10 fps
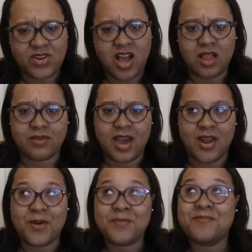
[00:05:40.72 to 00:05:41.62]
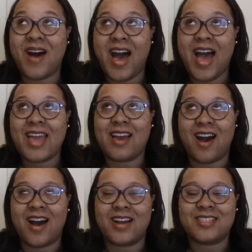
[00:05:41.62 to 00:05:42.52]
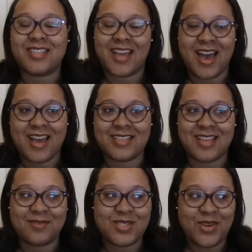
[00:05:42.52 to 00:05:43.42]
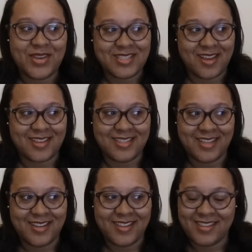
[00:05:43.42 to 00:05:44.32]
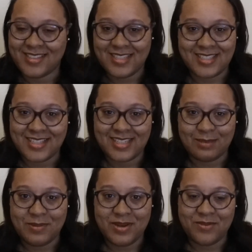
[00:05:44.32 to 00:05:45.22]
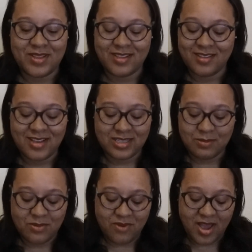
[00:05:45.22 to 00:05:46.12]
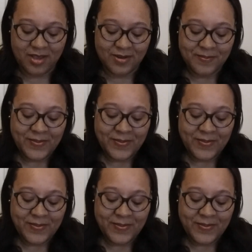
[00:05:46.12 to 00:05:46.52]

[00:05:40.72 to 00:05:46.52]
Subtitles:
Colorado. My gosh, guys, I'm so exhausted. It's been wild.